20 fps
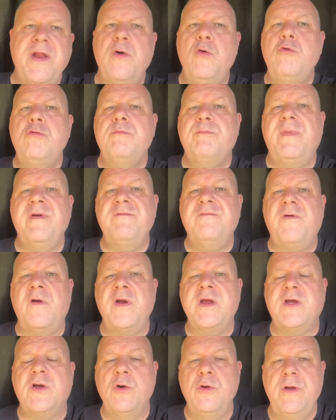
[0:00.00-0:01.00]
all, been very
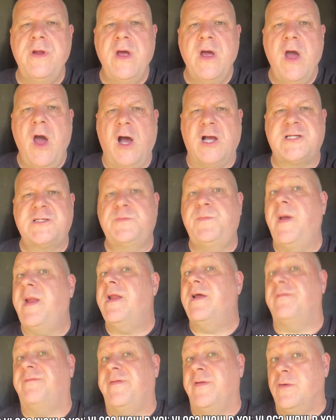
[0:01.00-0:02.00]
good. I spent
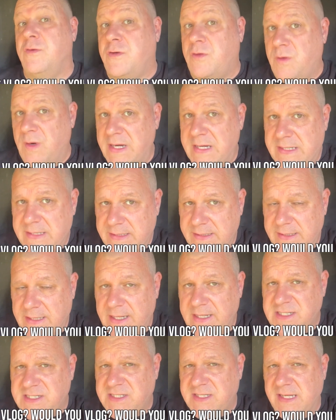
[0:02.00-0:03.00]
a few quid,
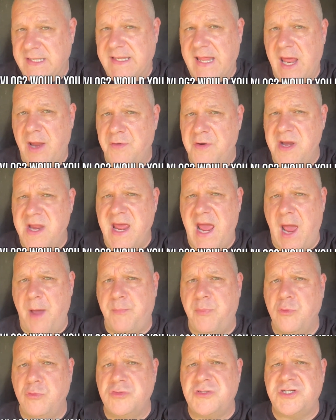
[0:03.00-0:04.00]
yes, there in the
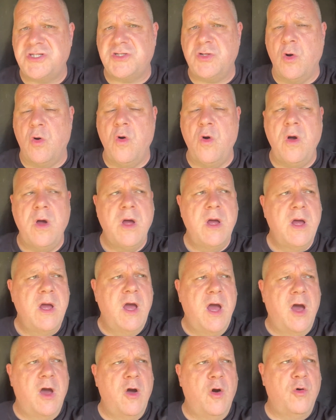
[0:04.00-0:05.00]
Apple store.
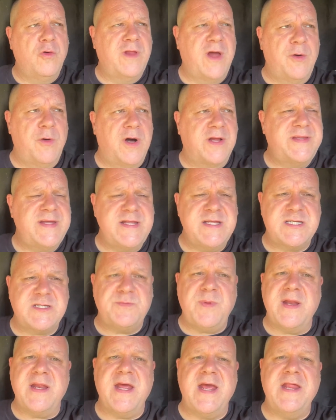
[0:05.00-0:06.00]
Uh, although I didn't
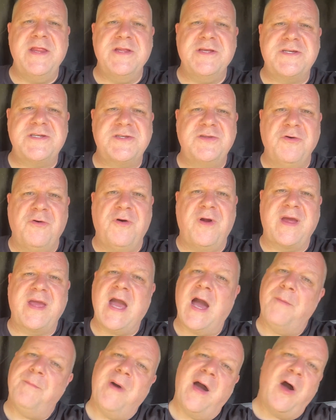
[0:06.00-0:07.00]
spend it in the store, I
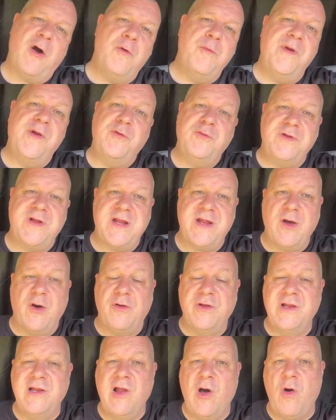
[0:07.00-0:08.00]
come home and ordered it
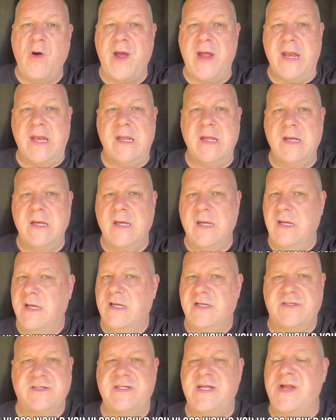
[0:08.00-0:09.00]
online.
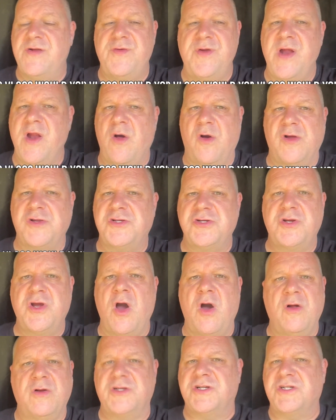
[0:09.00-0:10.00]
So I didn't realise you can't